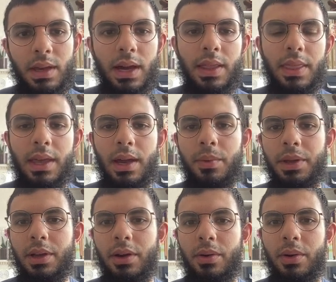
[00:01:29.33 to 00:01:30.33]
And there we
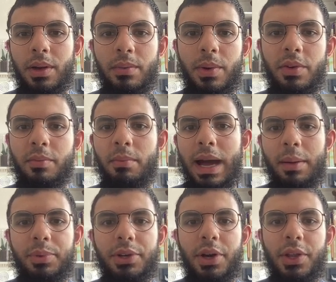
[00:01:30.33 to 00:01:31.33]
go, we've
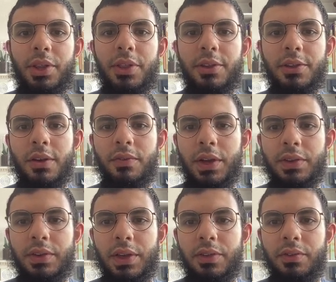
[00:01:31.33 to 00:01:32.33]
mapped on the
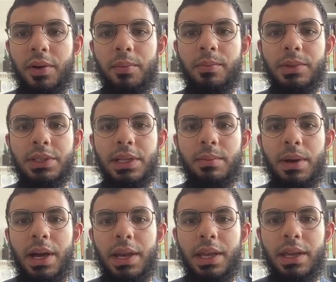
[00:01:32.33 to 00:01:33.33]
suffixes from
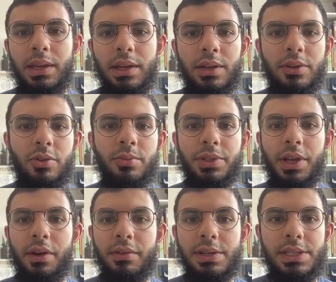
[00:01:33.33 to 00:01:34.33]
muslimani to
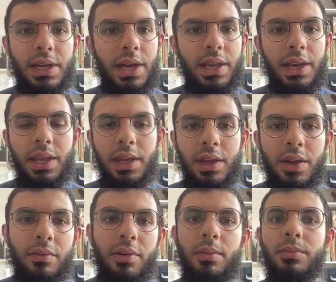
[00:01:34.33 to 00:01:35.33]
mudarrisani,
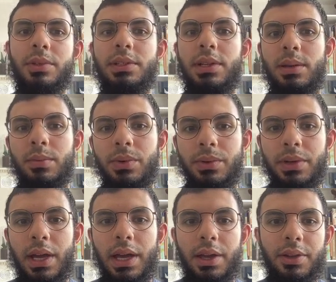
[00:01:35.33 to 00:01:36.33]
from
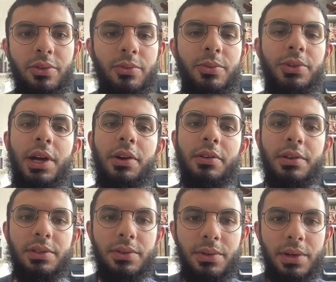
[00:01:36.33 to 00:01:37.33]
muslimuna to
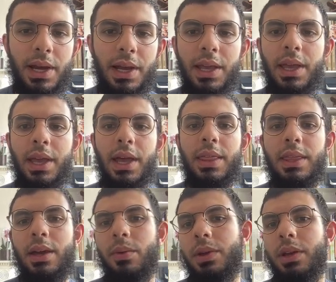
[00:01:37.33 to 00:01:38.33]
mudarrisuna, and
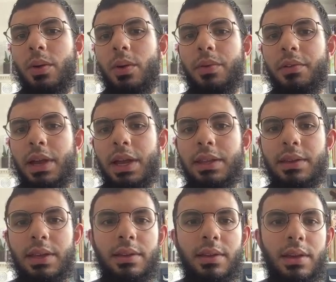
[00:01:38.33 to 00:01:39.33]
there we go, we've
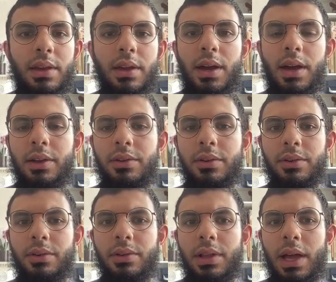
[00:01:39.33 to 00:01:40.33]
created a
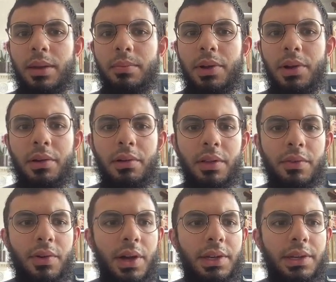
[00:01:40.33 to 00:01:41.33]
dual and plural
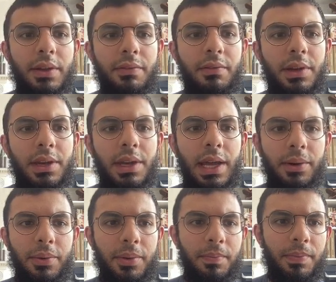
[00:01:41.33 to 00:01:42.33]
for a different
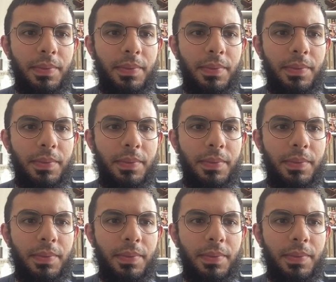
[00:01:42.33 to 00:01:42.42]
noun.